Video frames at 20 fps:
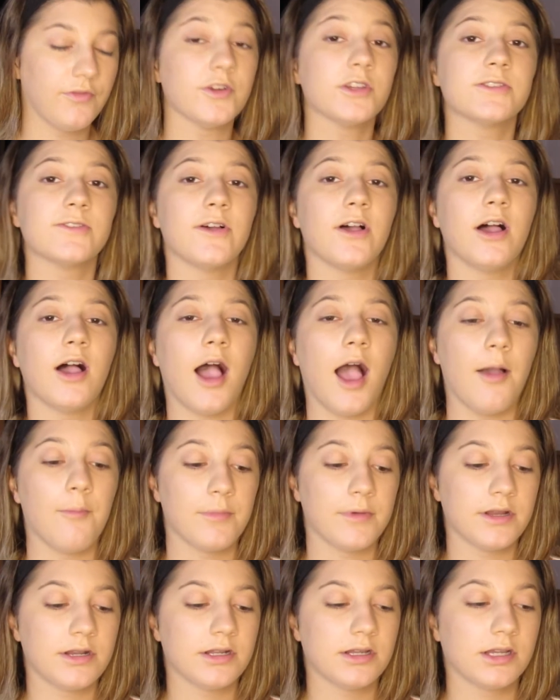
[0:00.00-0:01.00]
first of all,
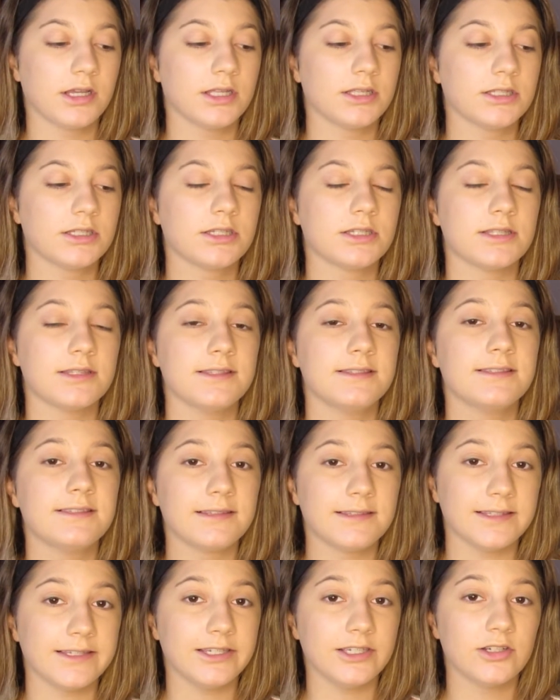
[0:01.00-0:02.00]
I'm gonna
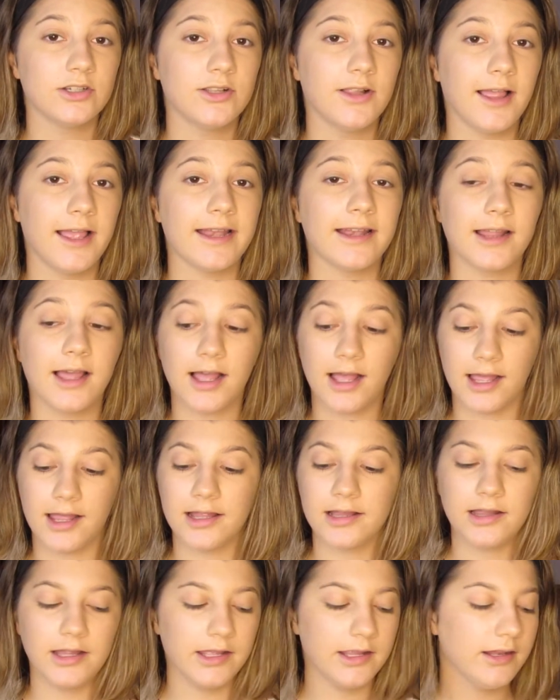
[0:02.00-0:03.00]
conceal and
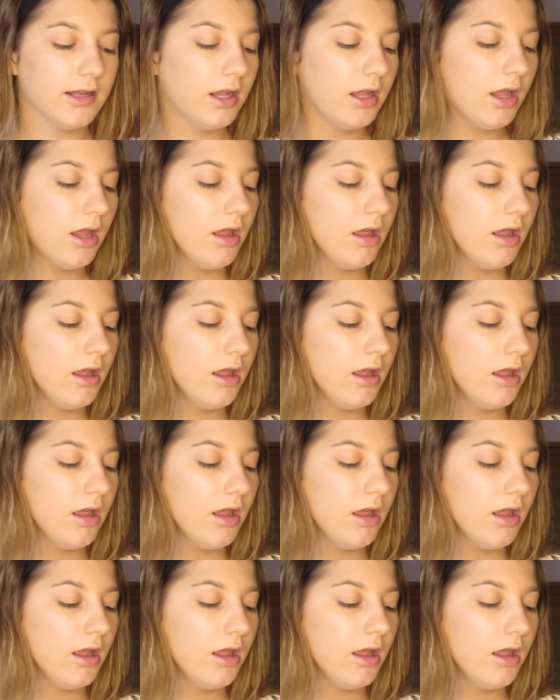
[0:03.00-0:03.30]
highlight